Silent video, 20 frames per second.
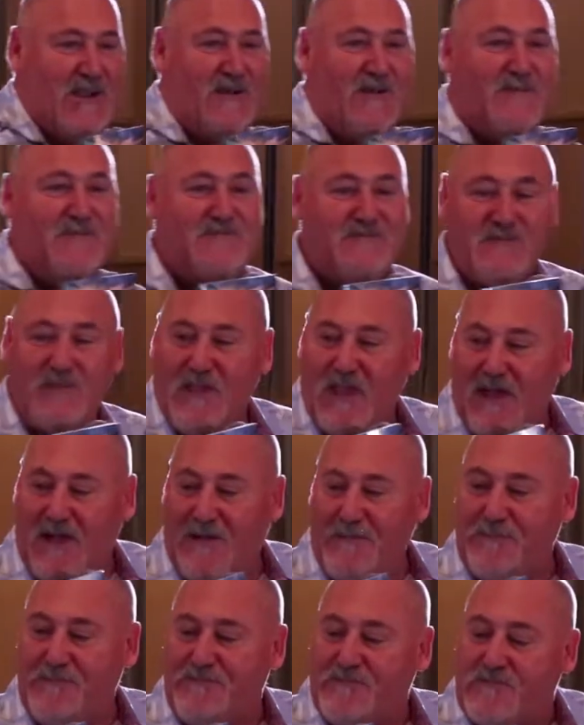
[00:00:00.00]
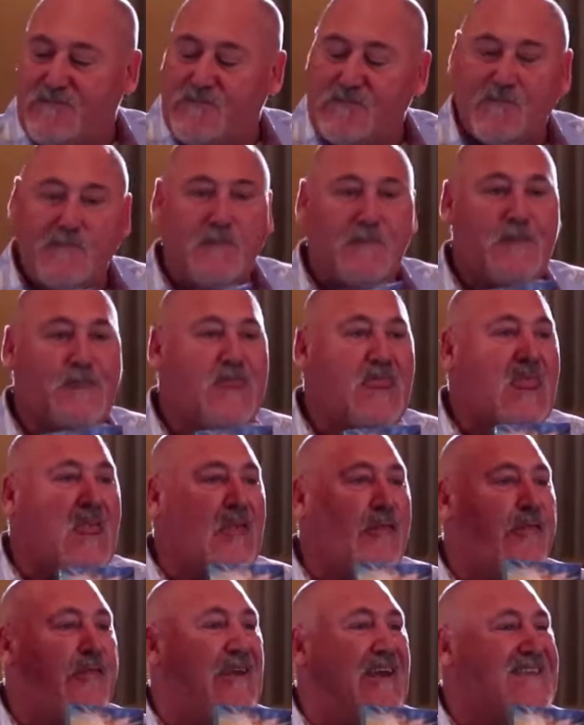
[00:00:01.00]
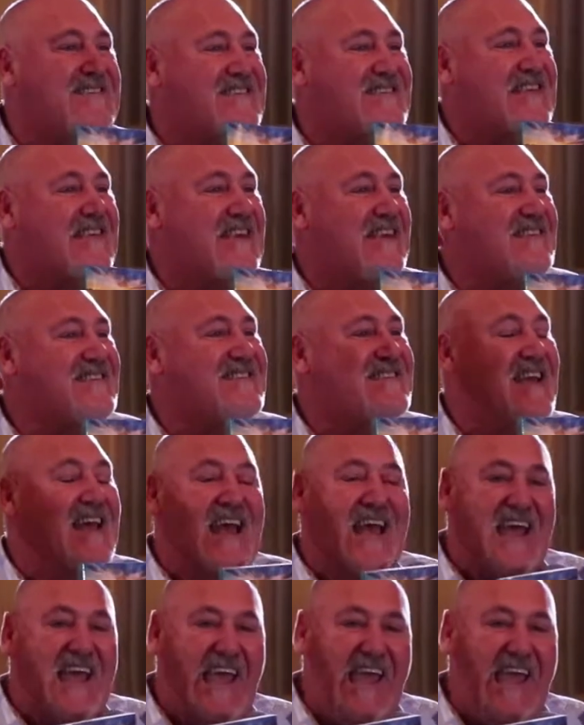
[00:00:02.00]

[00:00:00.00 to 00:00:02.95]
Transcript: here, um, this is